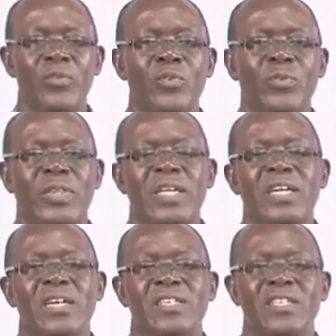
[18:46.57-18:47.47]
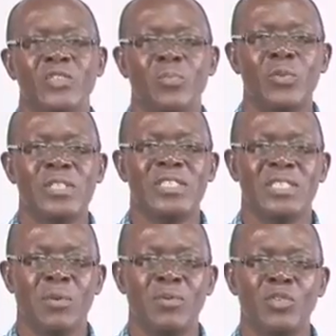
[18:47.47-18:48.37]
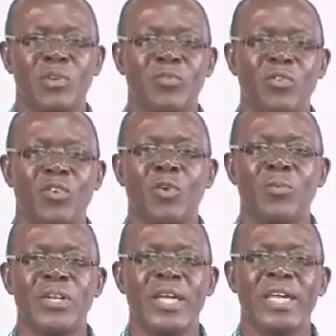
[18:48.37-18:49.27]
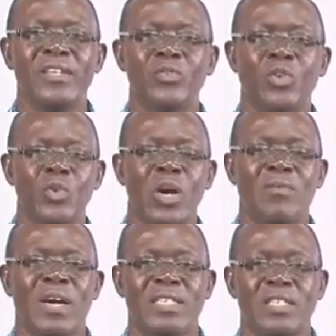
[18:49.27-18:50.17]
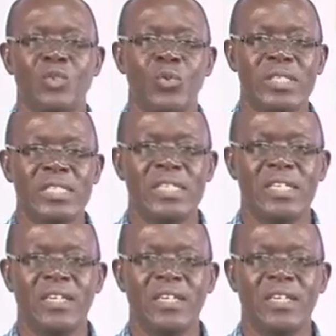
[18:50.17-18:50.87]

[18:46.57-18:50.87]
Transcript: You think they should put it in the public domain for company A to also have access to it?